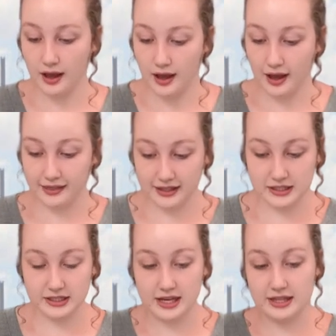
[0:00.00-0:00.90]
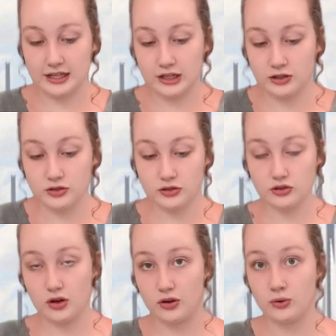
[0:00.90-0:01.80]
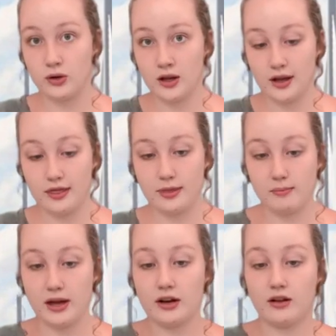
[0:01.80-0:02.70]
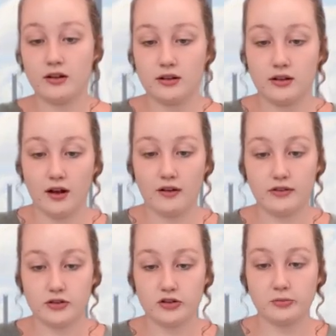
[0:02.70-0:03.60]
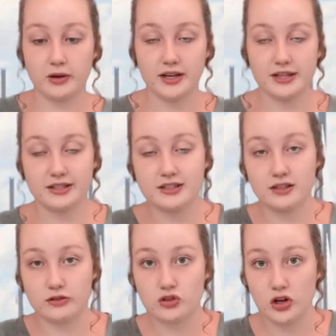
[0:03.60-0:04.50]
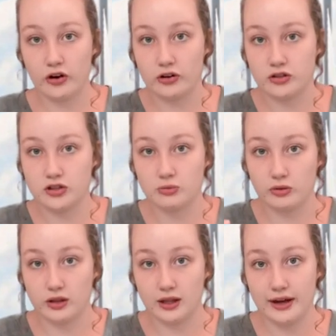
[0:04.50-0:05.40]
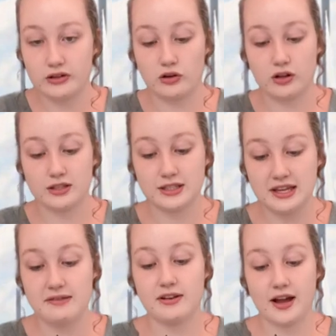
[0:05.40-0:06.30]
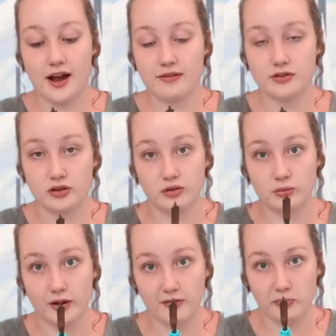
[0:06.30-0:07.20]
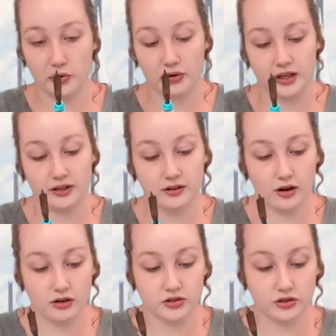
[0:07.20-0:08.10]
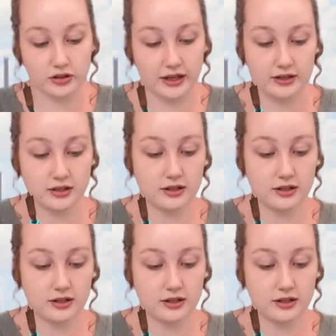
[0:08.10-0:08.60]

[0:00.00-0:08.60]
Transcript: and they stay there. So the metal of the drill bit is still charged with electrons even after we have broken our circuit.